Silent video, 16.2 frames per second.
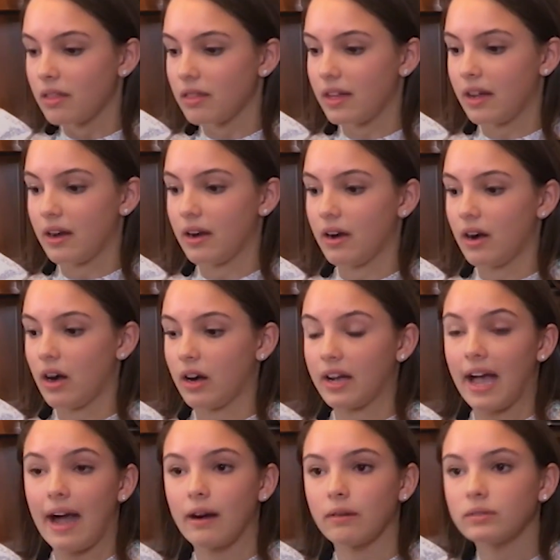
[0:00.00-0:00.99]
their
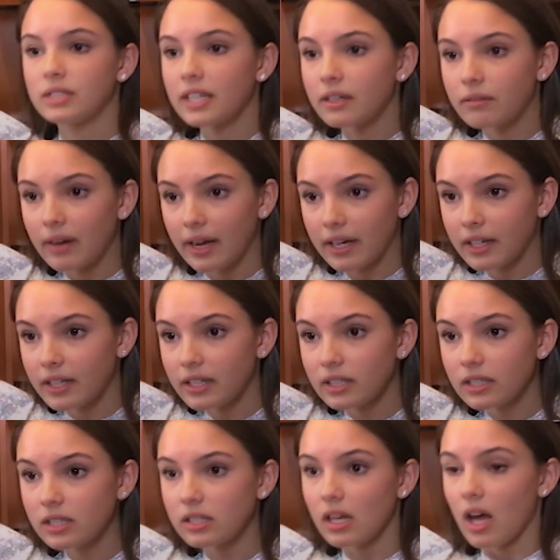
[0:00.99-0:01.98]
accounting
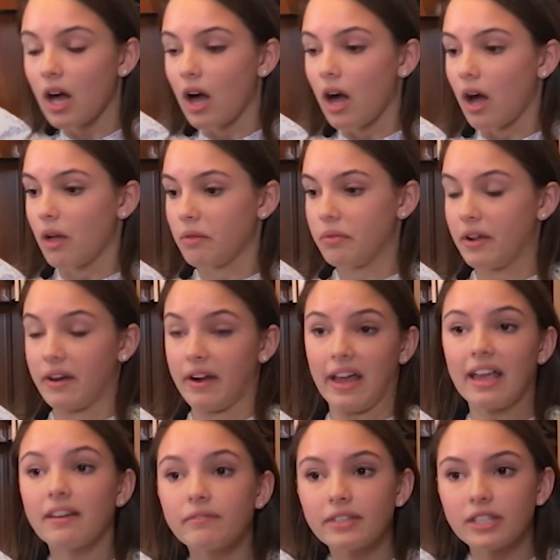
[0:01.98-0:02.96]
records, their
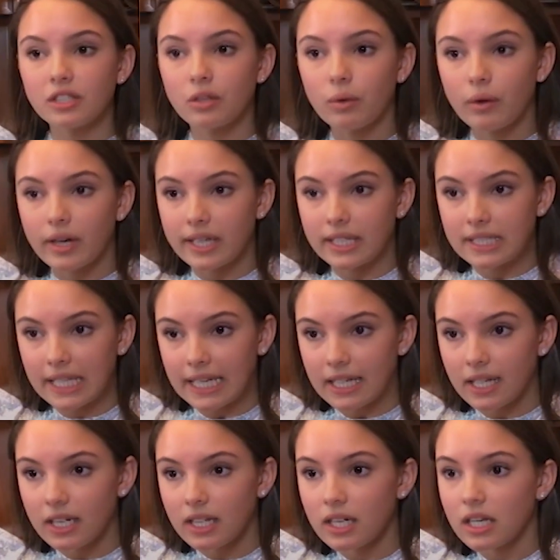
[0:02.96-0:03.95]
inventory
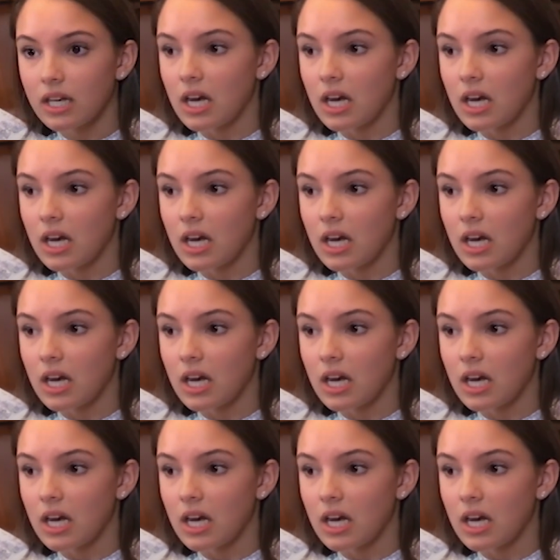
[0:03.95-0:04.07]
data,